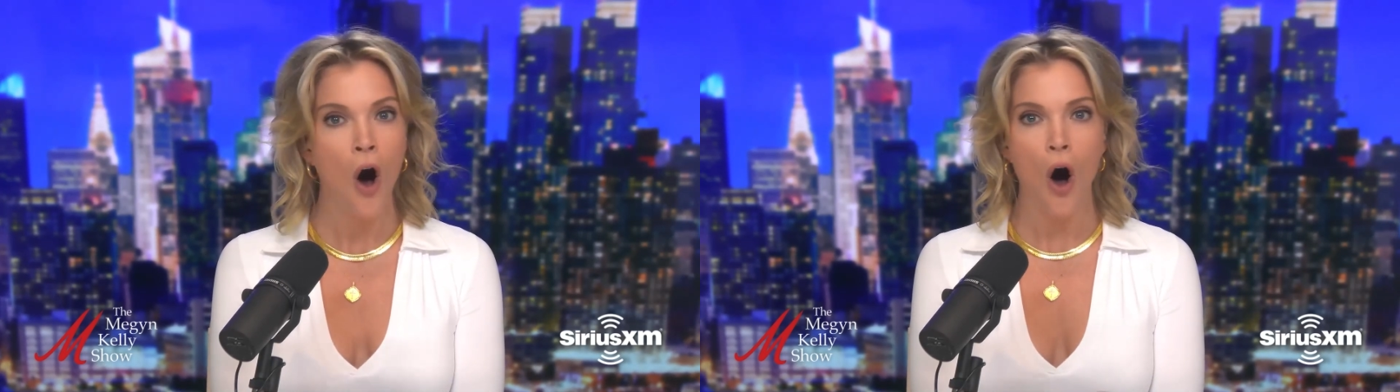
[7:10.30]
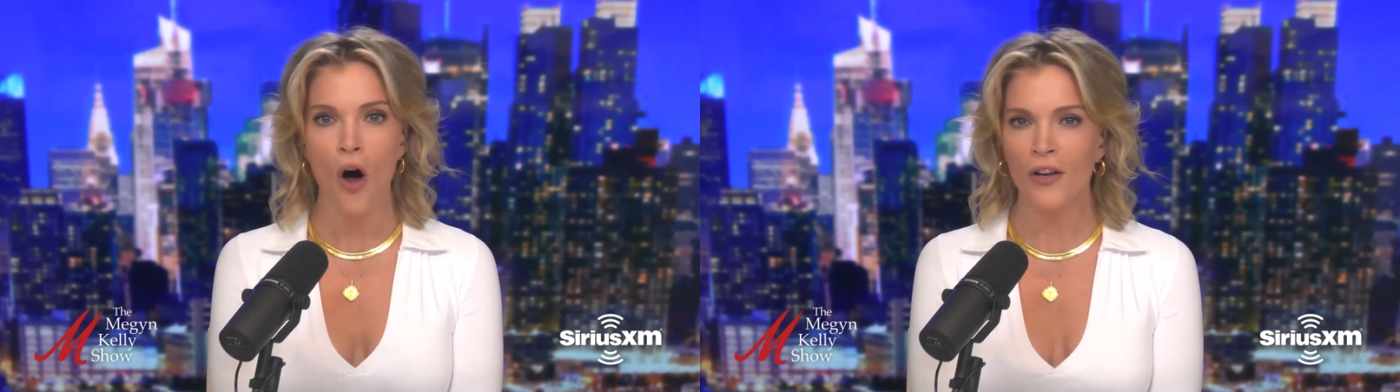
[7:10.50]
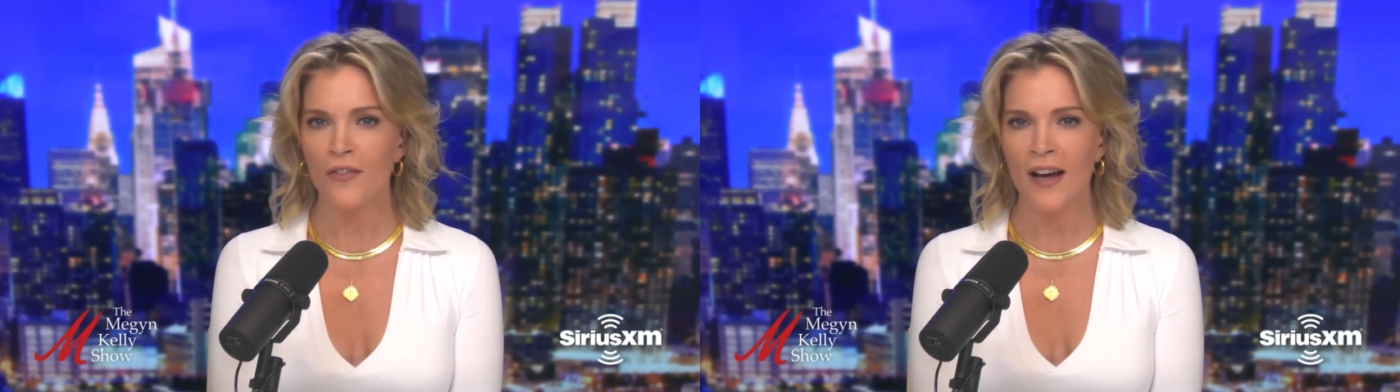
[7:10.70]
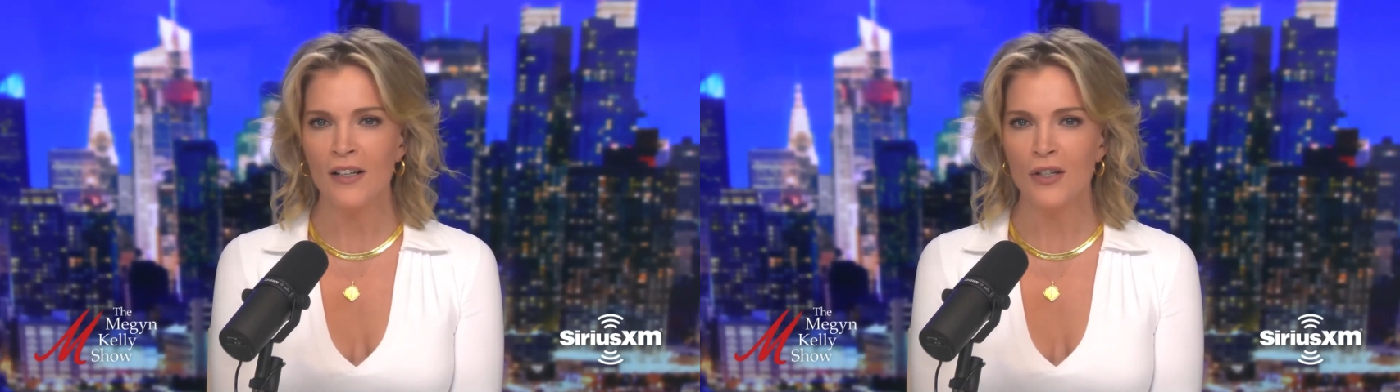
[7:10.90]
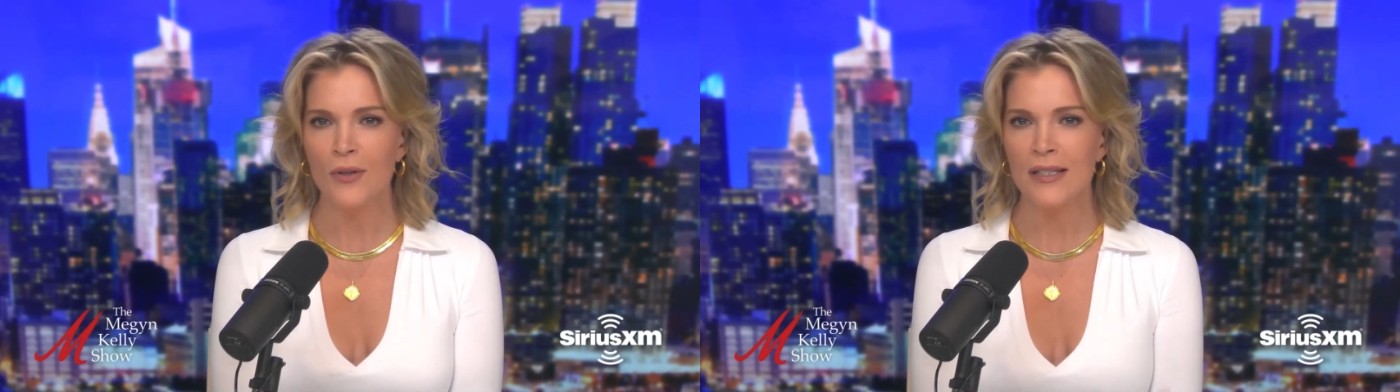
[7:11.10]
All you've got
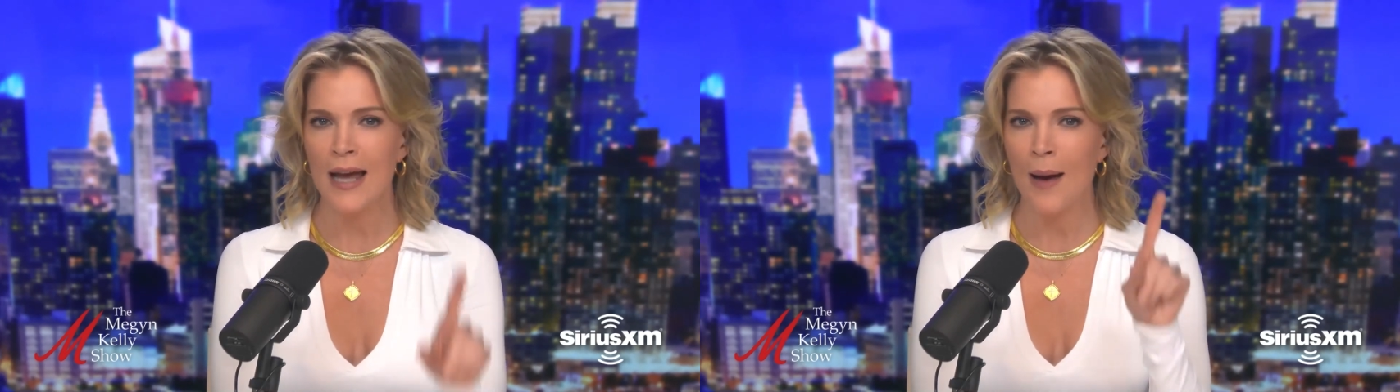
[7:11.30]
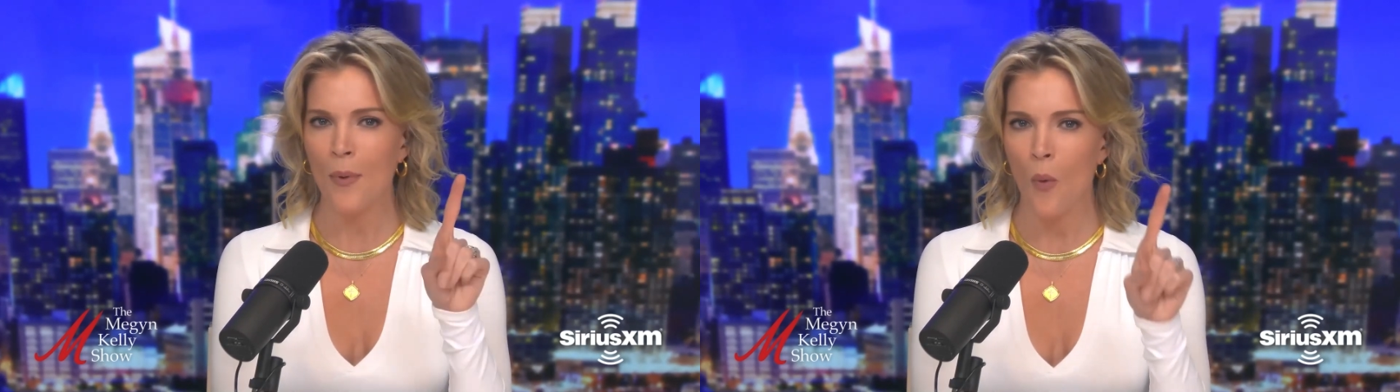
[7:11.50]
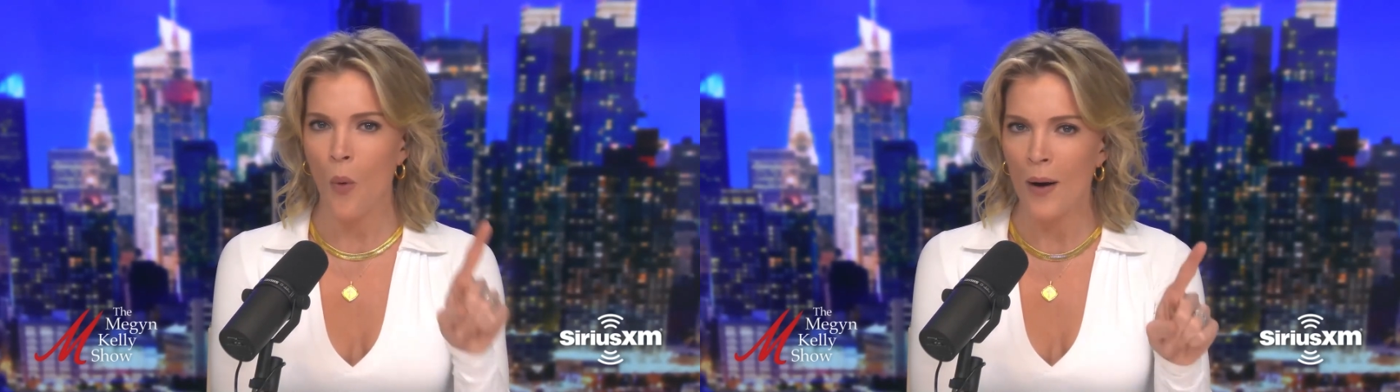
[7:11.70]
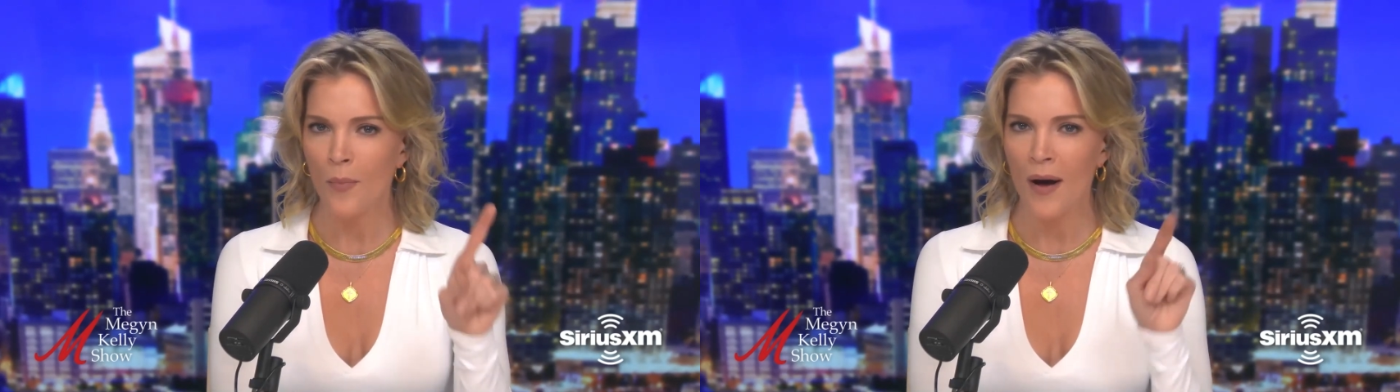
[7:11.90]
to do is tap one